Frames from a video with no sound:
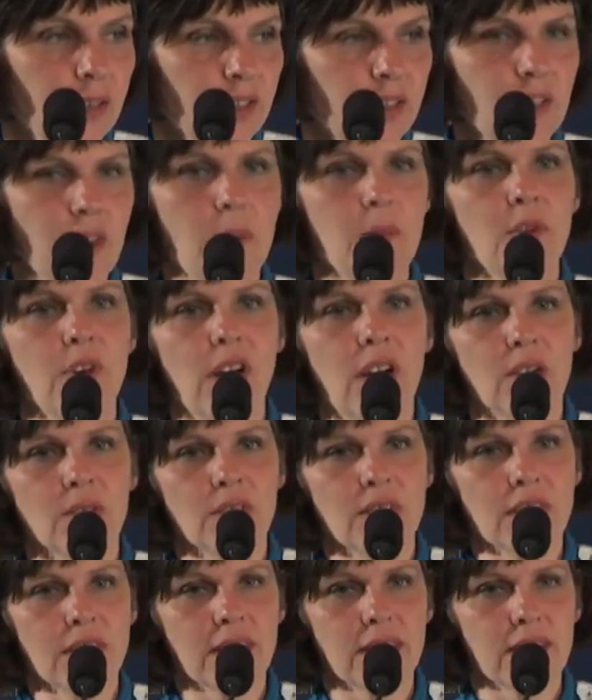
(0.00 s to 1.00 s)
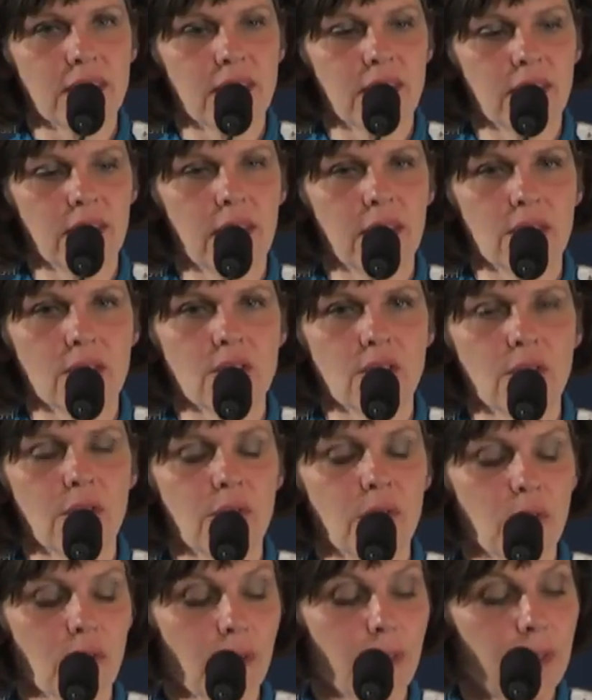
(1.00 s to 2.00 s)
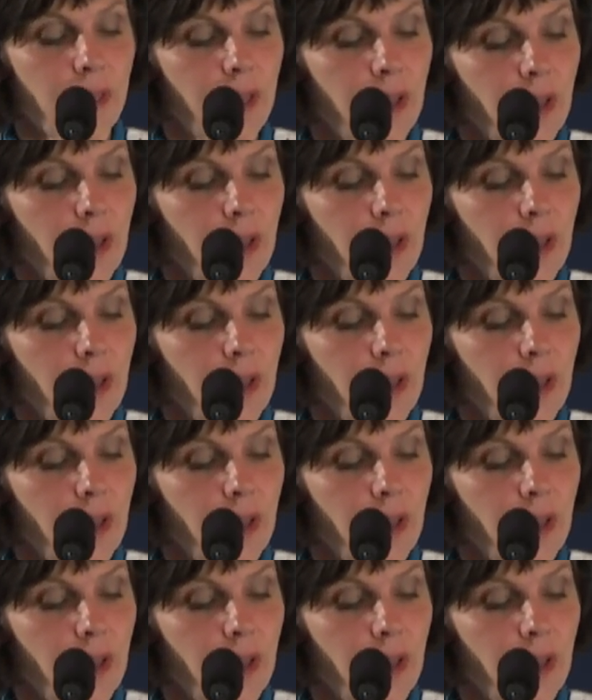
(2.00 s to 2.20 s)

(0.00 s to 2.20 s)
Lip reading: summer houses and so forth.